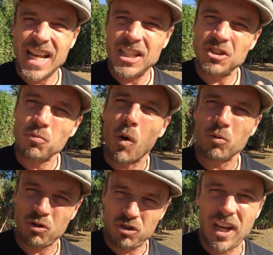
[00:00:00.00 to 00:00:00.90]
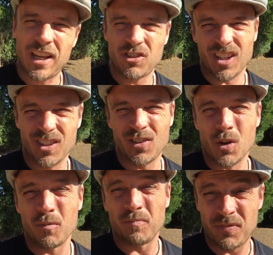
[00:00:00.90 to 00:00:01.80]
It won't change on its
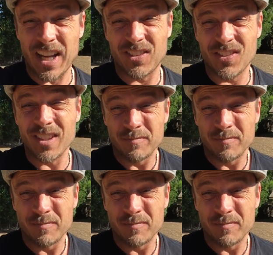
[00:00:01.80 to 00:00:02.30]
own. That's